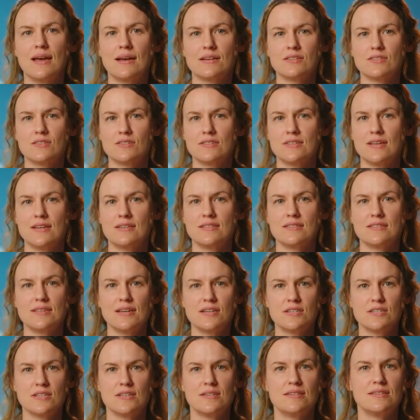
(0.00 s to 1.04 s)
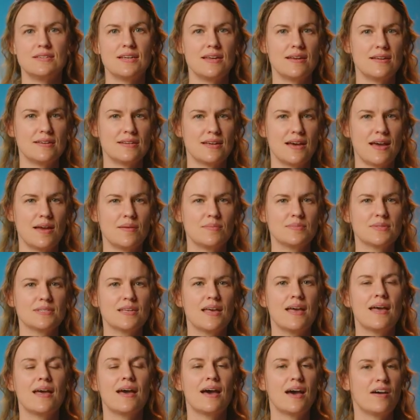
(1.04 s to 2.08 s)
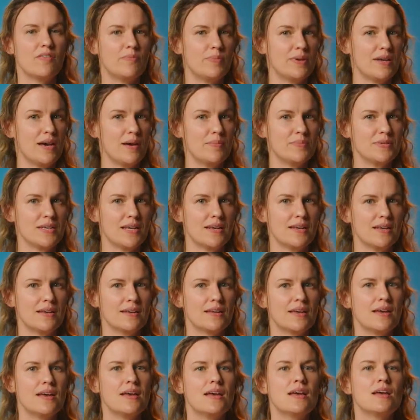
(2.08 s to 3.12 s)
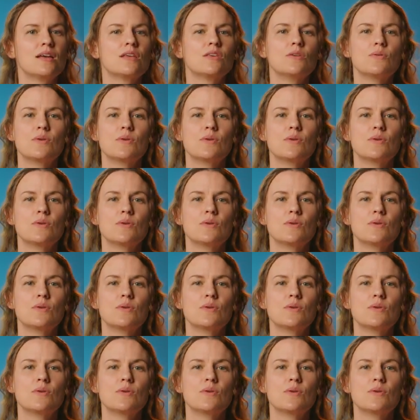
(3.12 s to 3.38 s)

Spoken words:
exercise session data types have been updated.